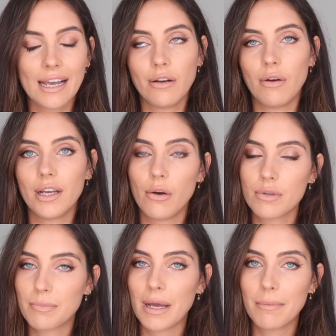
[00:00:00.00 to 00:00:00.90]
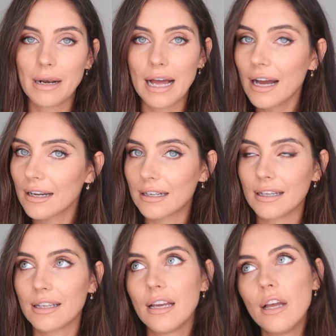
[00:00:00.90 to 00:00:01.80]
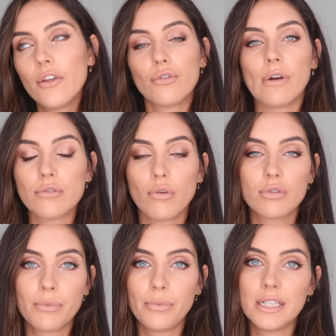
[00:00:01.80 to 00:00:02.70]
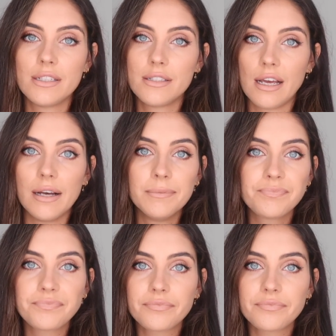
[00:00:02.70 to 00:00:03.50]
I know I always buy black, like throughout autumn, winter.